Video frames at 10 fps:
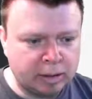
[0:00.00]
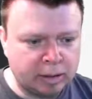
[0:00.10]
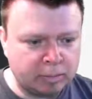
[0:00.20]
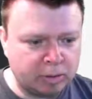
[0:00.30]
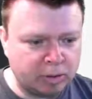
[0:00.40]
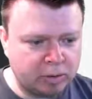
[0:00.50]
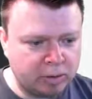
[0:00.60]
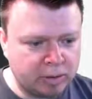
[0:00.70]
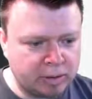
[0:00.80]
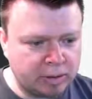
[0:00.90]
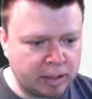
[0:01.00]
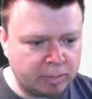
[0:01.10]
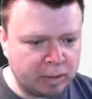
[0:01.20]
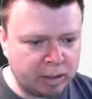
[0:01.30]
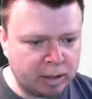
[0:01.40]
I'm going to do the same
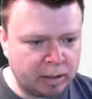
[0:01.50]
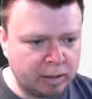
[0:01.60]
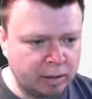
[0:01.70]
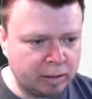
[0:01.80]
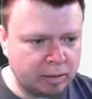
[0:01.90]
thing.